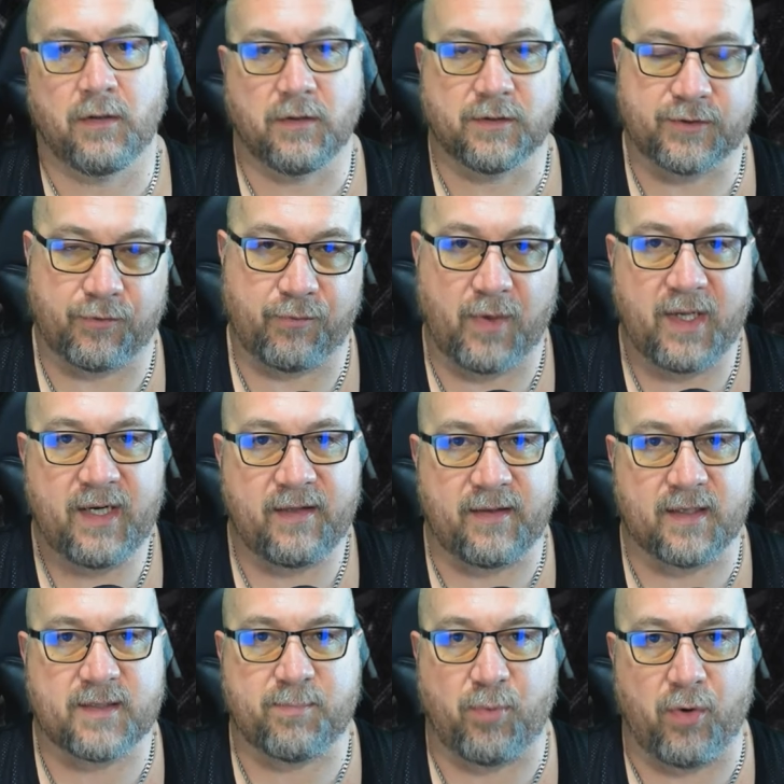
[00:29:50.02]
So right at
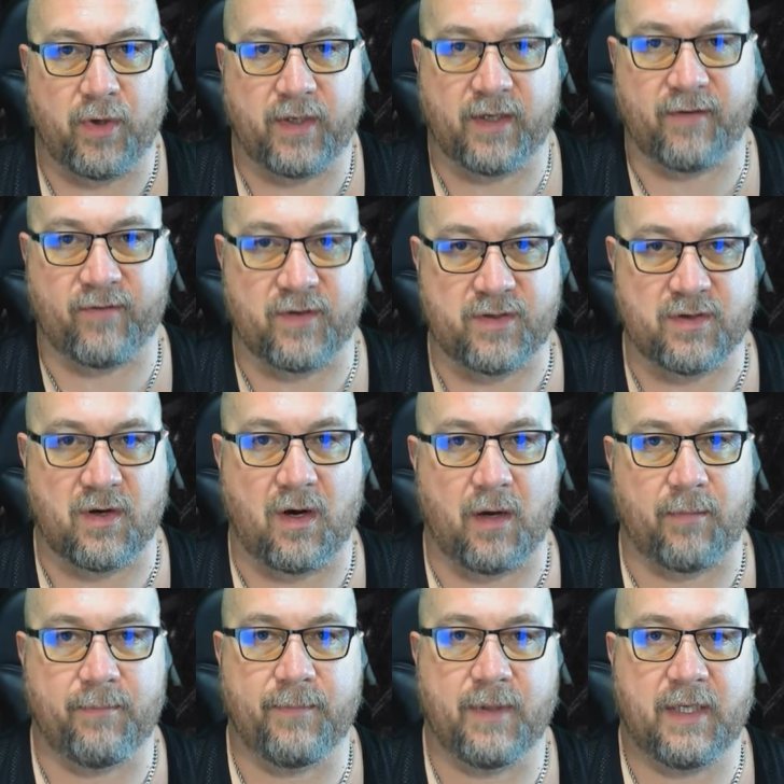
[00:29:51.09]
this point of the job,